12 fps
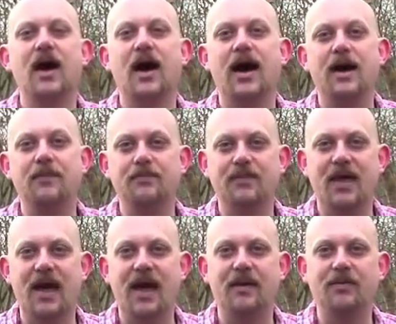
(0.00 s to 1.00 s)

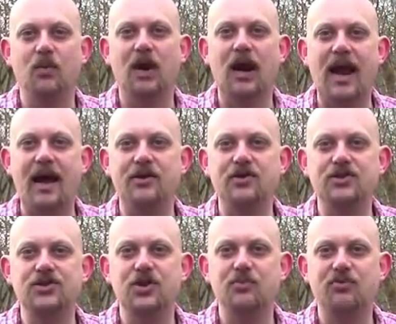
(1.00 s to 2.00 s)
that will allow you to do